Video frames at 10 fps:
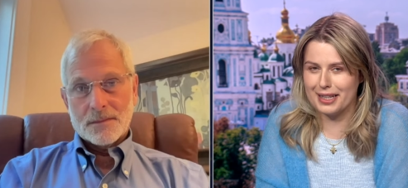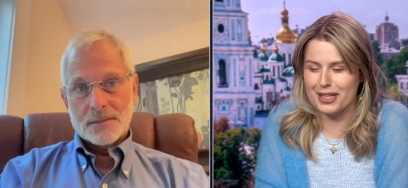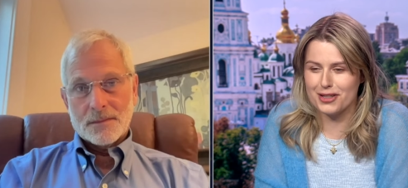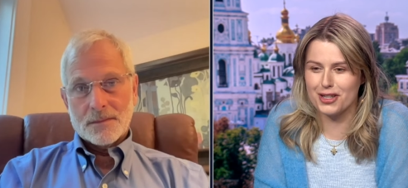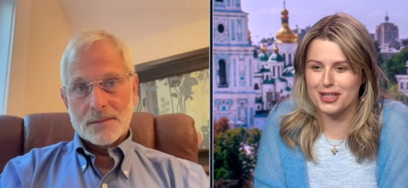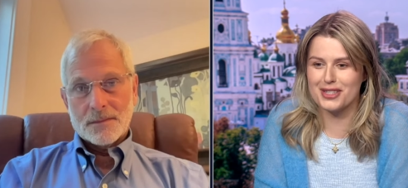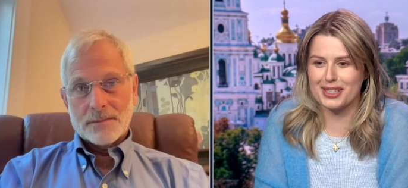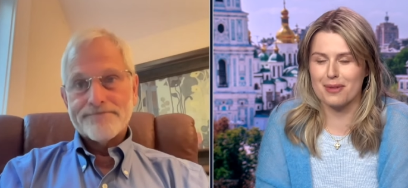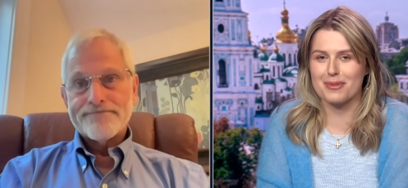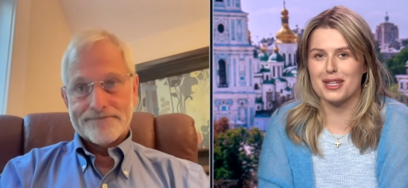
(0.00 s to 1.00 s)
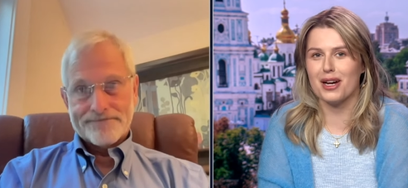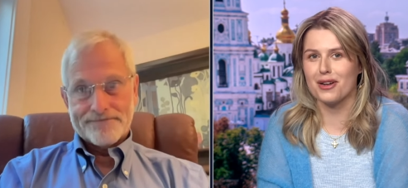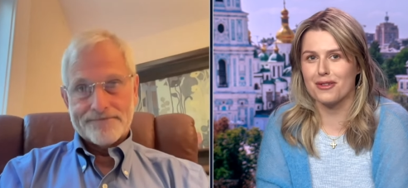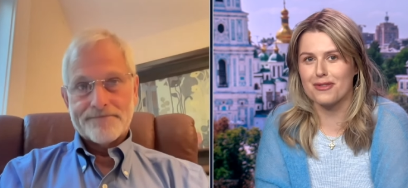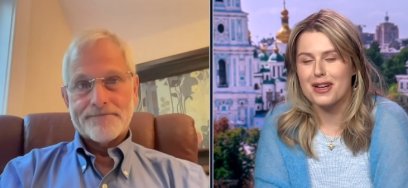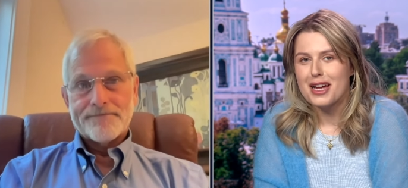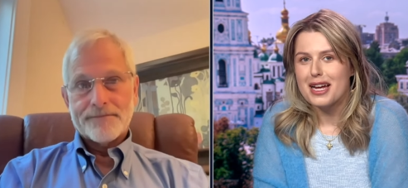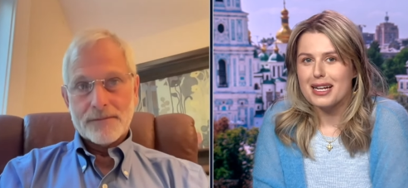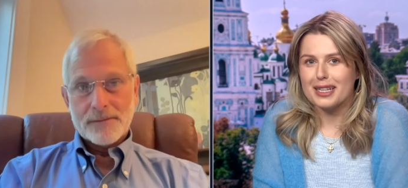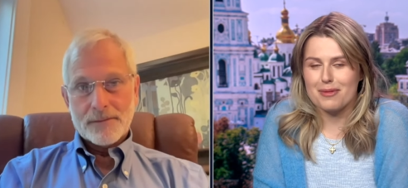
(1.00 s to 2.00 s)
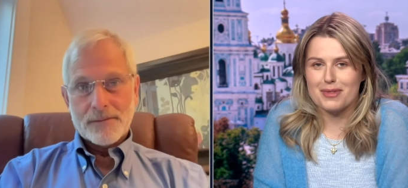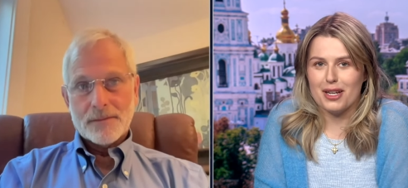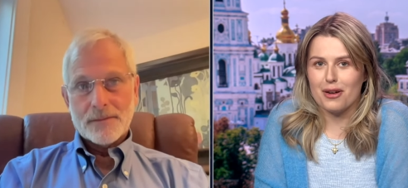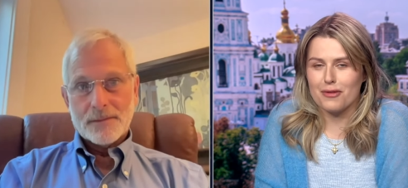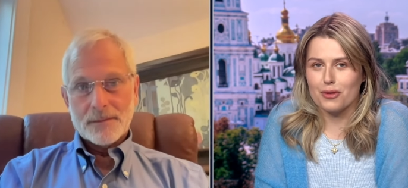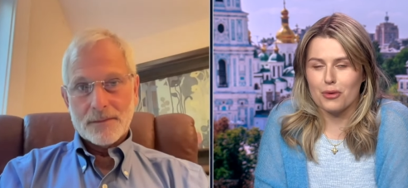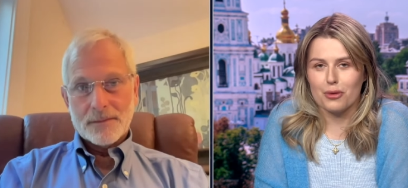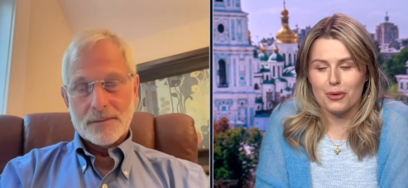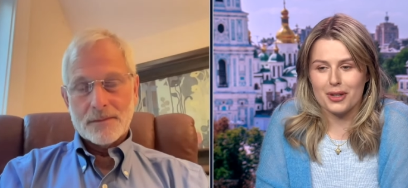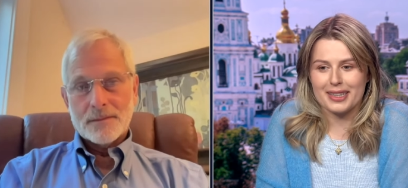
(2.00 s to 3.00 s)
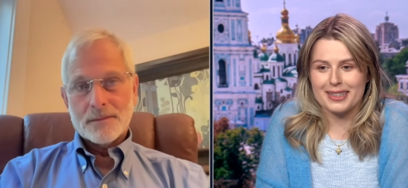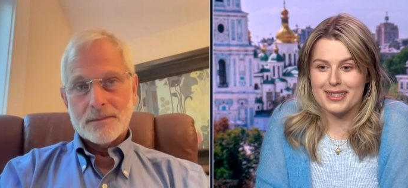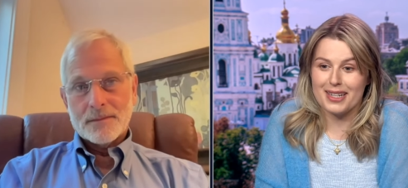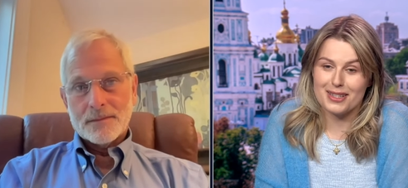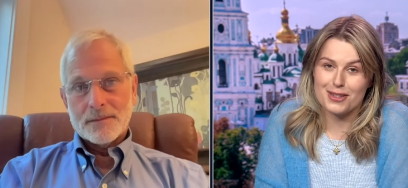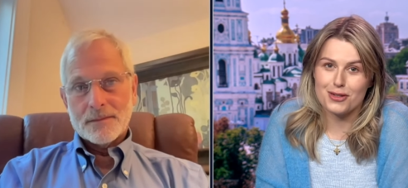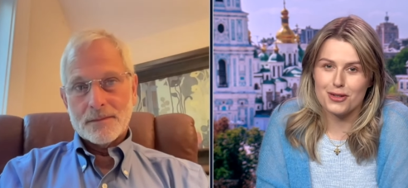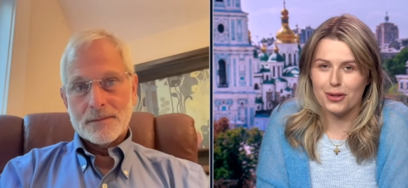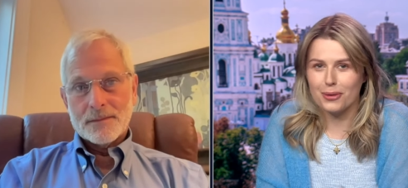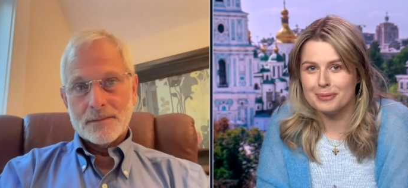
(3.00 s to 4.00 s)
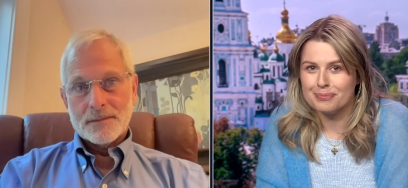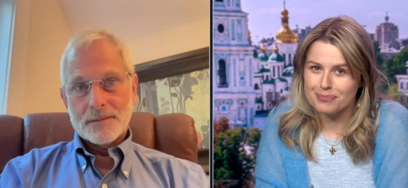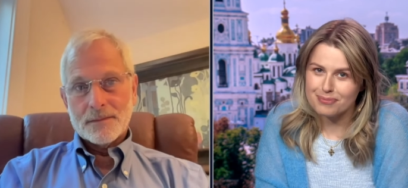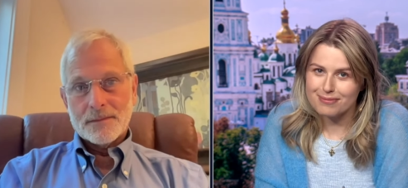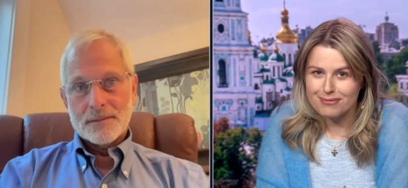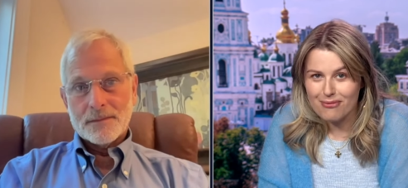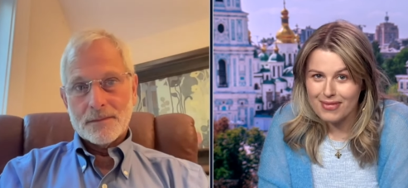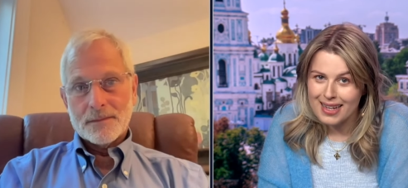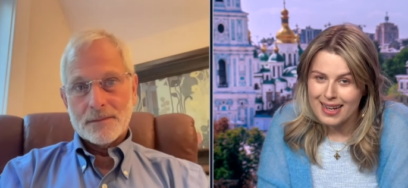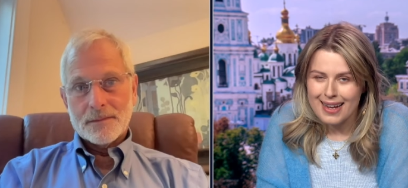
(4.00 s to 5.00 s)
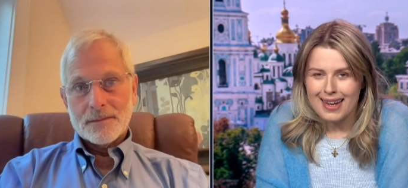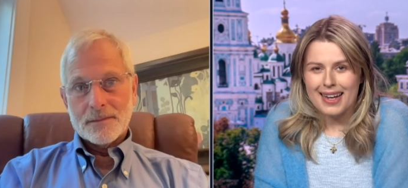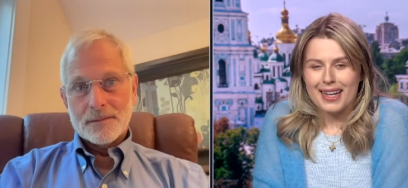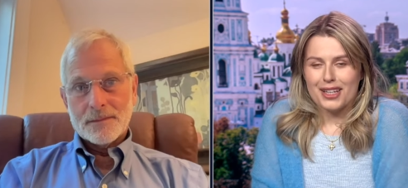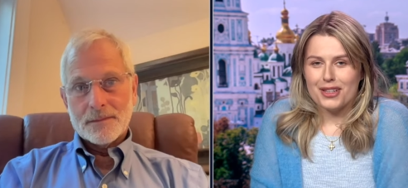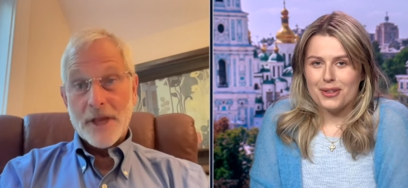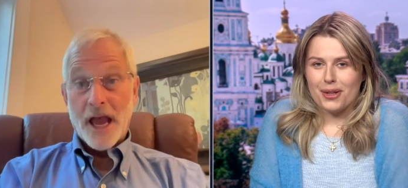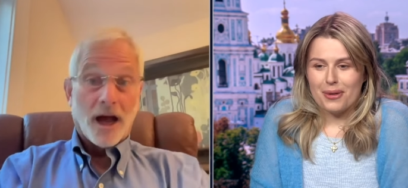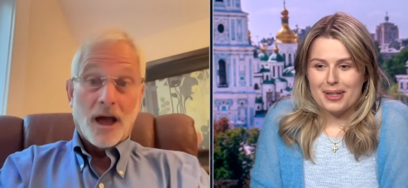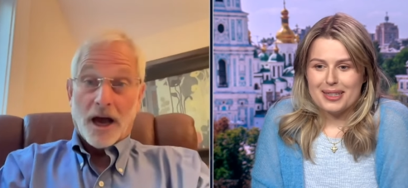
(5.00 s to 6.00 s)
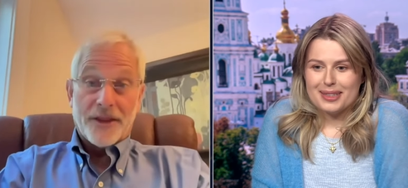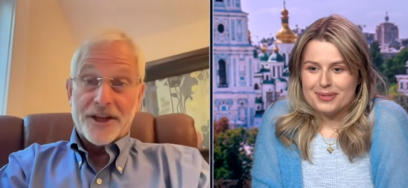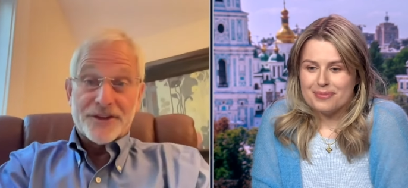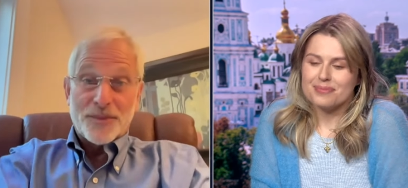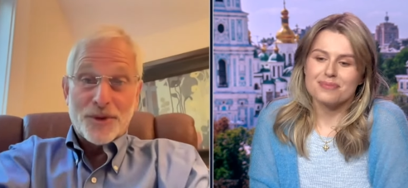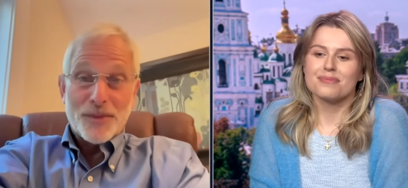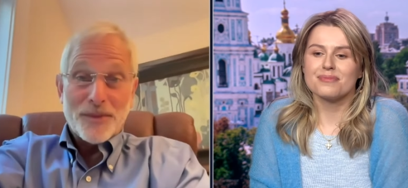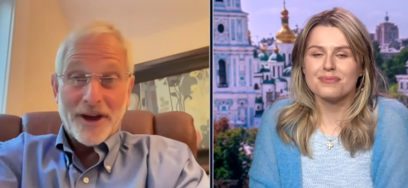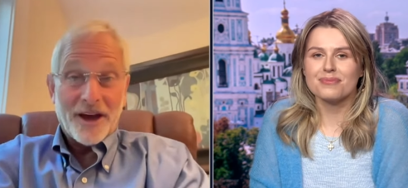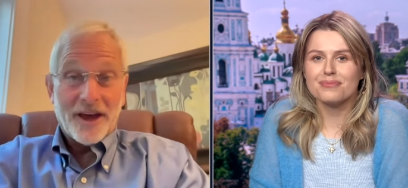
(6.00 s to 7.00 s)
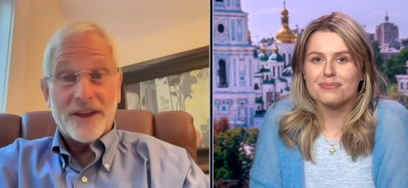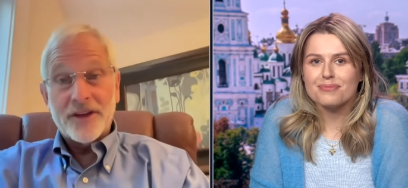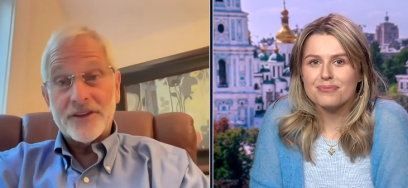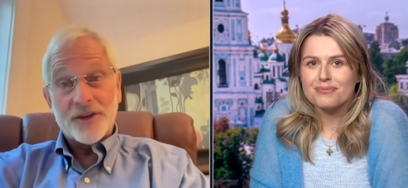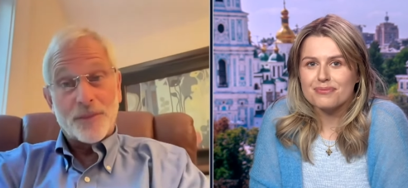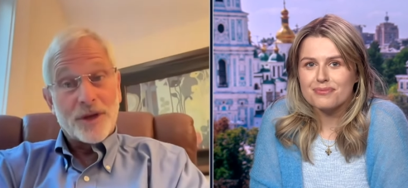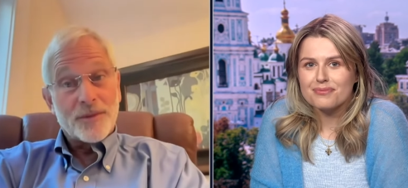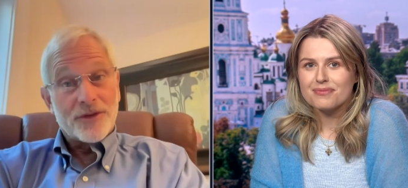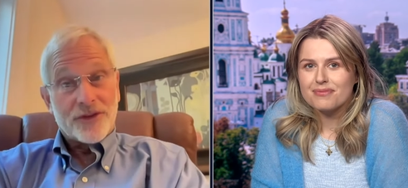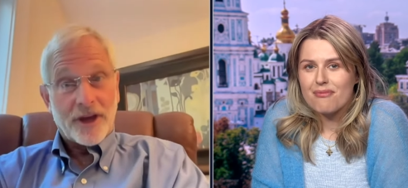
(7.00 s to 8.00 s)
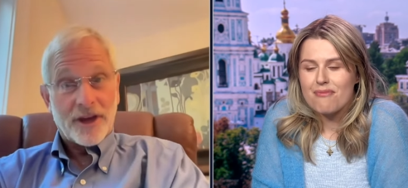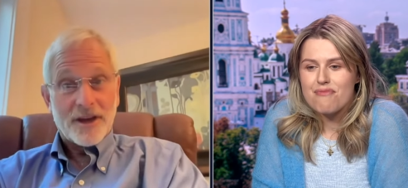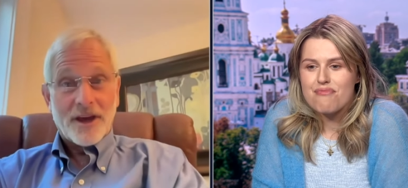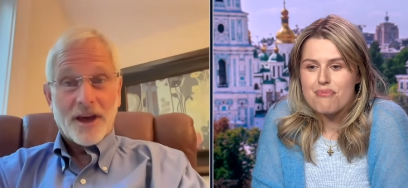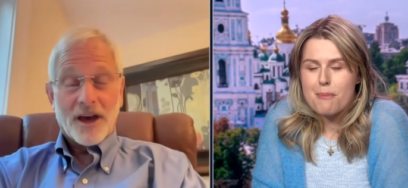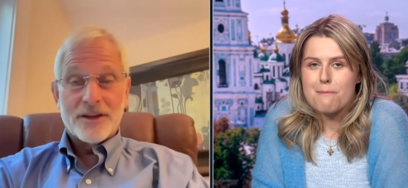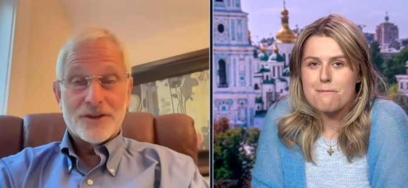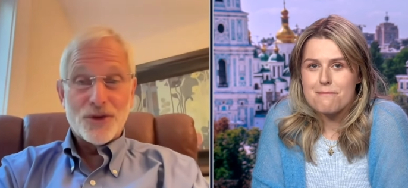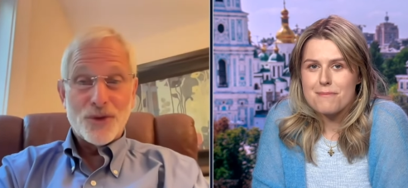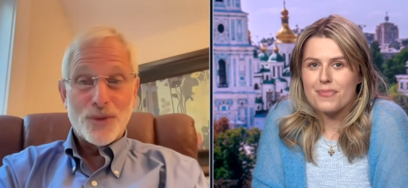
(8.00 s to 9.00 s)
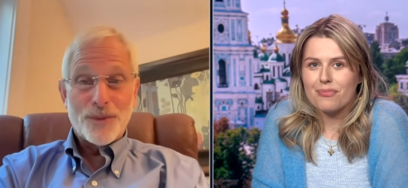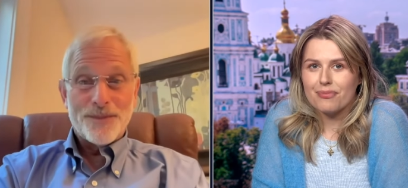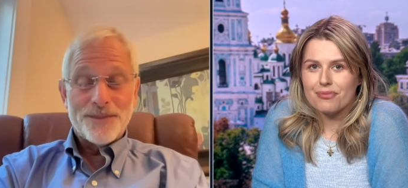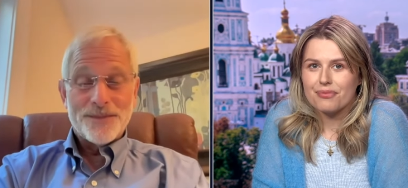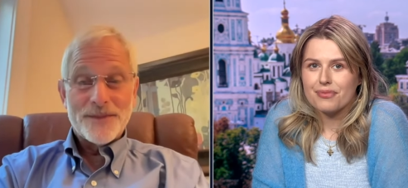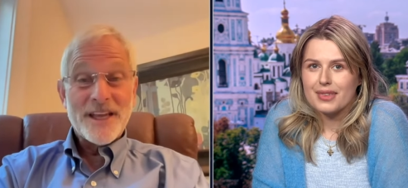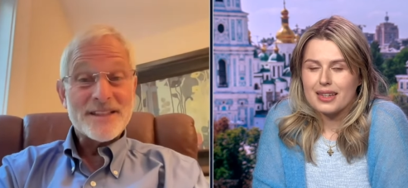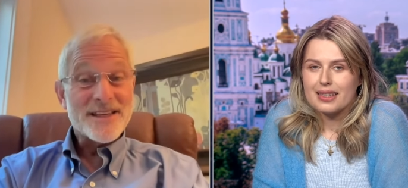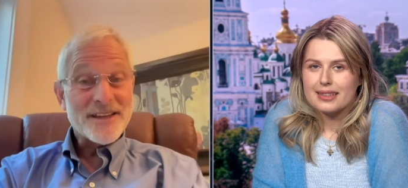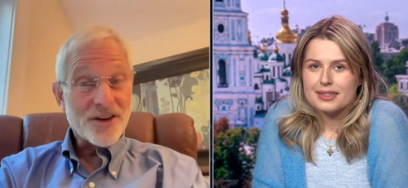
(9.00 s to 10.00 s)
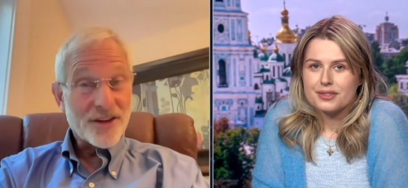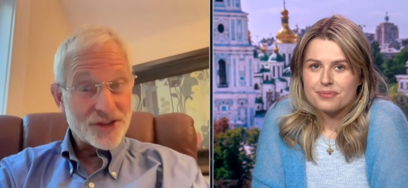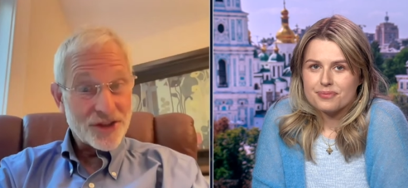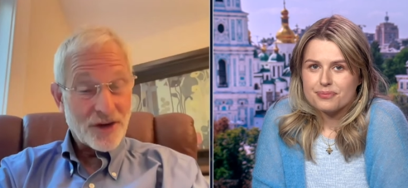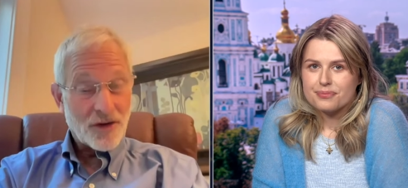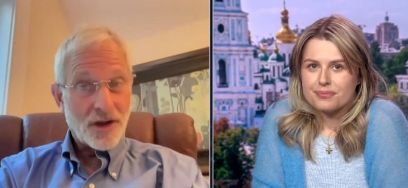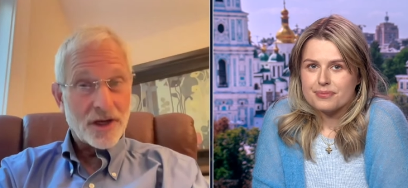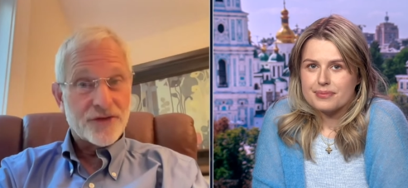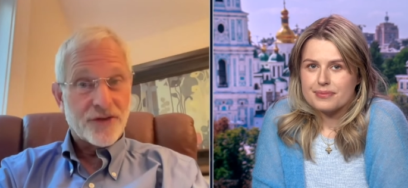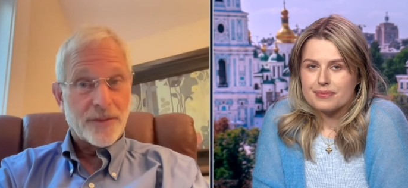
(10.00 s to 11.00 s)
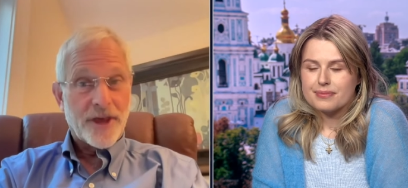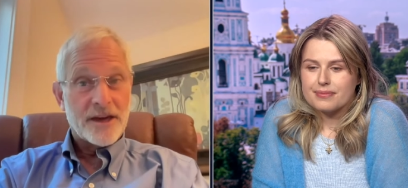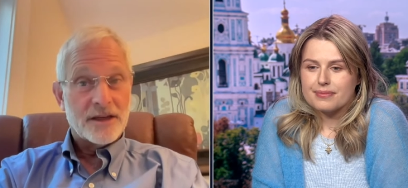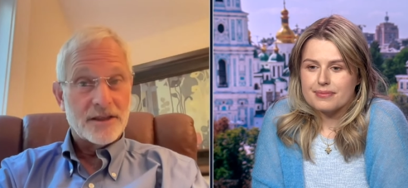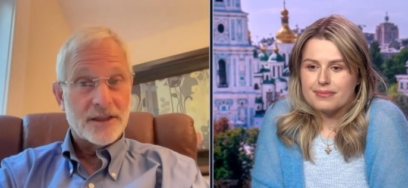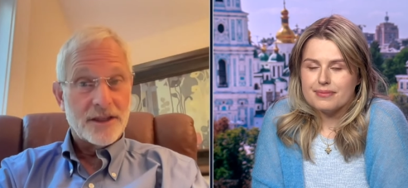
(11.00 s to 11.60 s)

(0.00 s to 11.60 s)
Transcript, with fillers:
Speaker 1: he just comes out of comes out of the woodwork and does so. You know, yeah,
Speaker 2: I think it's a big I think it's a big mistake to necessarily generalize from that elite